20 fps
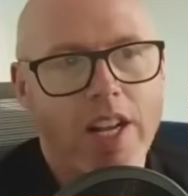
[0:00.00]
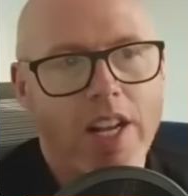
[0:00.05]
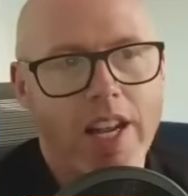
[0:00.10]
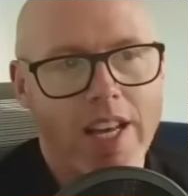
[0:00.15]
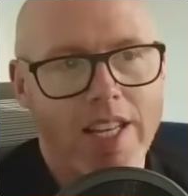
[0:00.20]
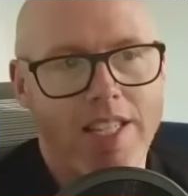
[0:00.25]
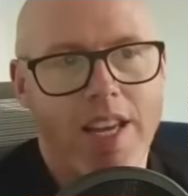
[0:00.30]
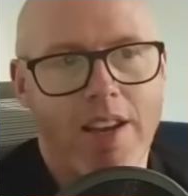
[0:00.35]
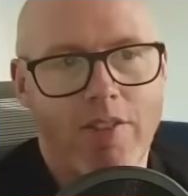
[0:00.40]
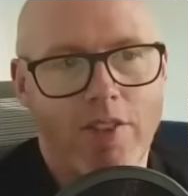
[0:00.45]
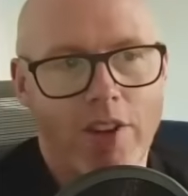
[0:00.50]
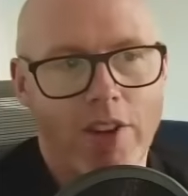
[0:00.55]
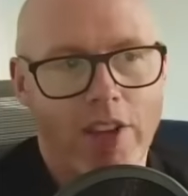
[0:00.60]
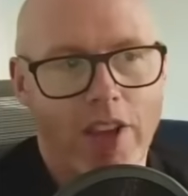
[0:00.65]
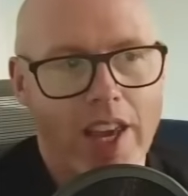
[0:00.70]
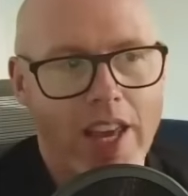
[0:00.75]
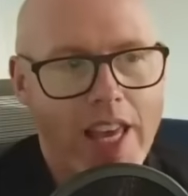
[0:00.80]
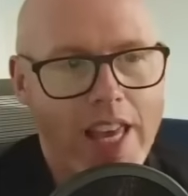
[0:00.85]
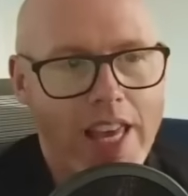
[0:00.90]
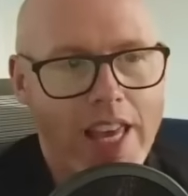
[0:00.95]
Let's have a
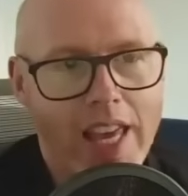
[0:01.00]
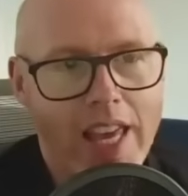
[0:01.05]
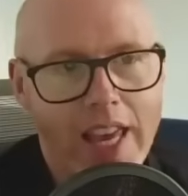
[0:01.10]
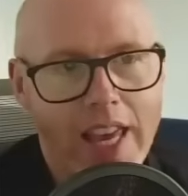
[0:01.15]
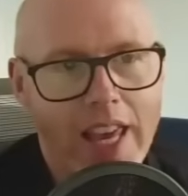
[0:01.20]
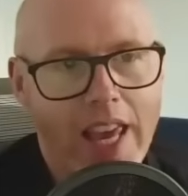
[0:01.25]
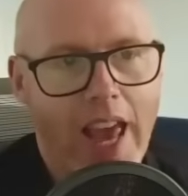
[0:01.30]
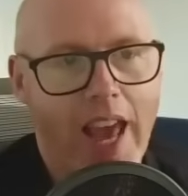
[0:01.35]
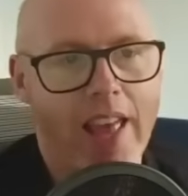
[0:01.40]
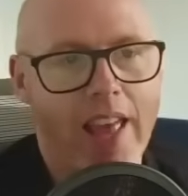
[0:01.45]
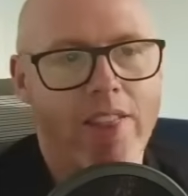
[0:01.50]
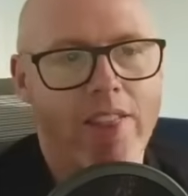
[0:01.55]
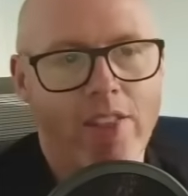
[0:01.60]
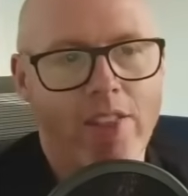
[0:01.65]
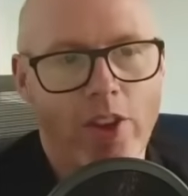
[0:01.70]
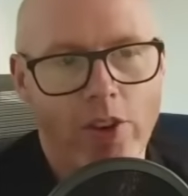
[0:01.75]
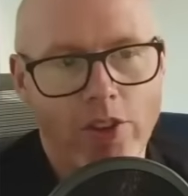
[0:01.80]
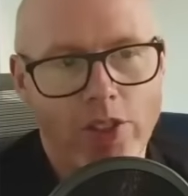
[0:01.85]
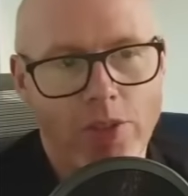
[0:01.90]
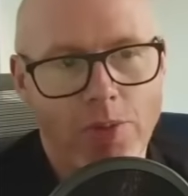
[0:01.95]
look at HeatGeek
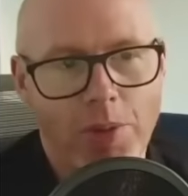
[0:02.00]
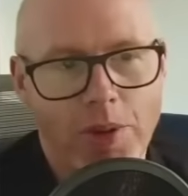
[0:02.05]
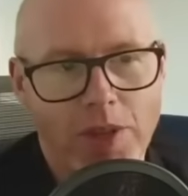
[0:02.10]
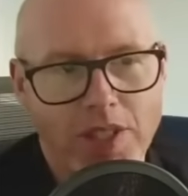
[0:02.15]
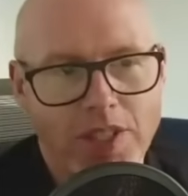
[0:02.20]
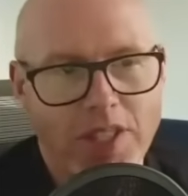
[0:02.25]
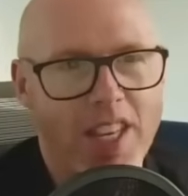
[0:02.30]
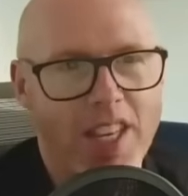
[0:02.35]
and Octopus